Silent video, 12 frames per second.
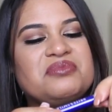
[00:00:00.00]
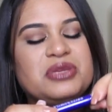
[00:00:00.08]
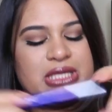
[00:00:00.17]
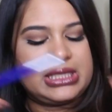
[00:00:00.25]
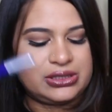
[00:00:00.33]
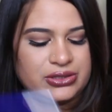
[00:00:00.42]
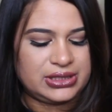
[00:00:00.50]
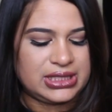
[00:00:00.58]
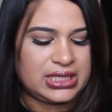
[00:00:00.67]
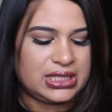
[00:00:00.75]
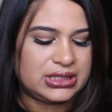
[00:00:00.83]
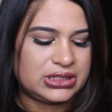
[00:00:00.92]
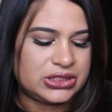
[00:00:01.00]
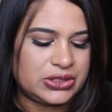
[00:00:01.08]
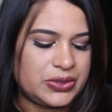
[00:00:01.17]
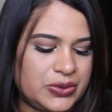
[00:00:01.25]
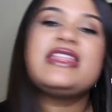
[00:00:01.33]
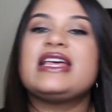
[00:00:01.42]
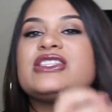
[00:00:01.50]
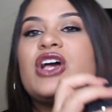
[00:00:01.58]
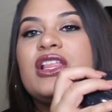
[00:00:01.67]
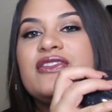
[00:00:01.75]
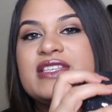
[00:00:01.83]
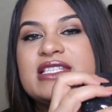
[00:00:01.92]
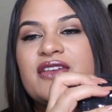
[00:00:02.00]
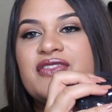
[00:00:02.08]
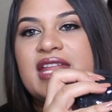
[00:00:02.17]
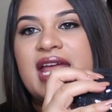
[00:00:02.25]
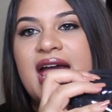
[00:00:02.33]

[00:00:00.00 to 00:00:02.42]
put that little thing in. So that's all of the stuff that I